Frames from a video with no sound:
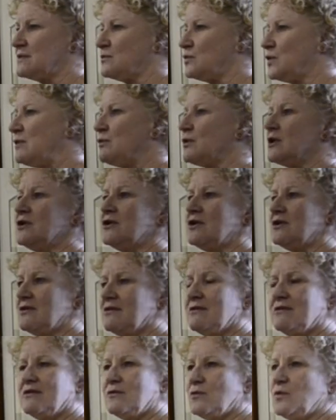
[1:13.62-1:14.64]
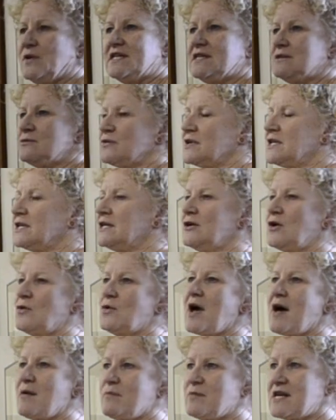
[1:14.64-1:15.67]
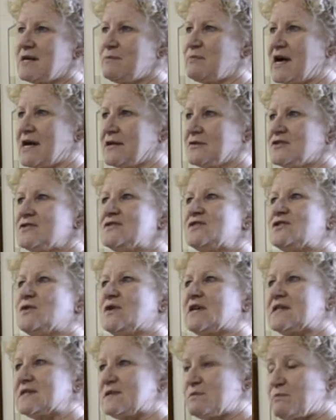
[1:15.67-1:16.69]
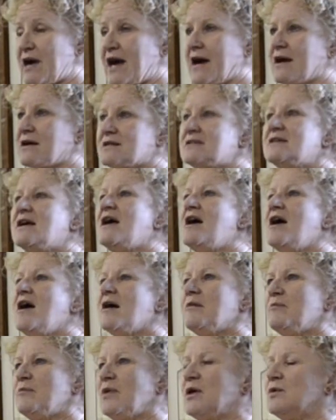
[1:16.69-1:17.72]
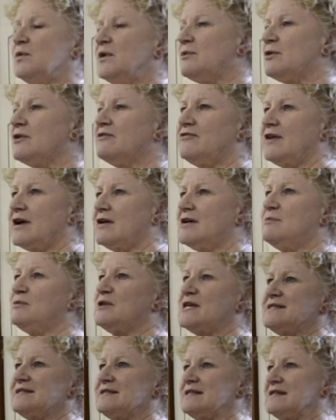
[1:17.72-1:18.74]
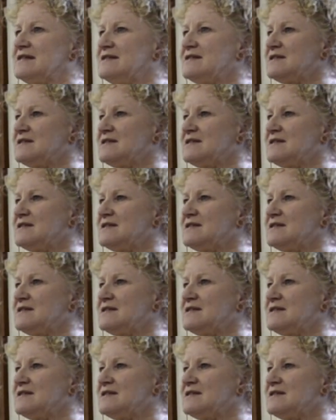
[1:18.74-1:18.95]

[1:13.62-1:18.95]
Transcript: and we didn't really know how many banners to expect, but we were very pleasantly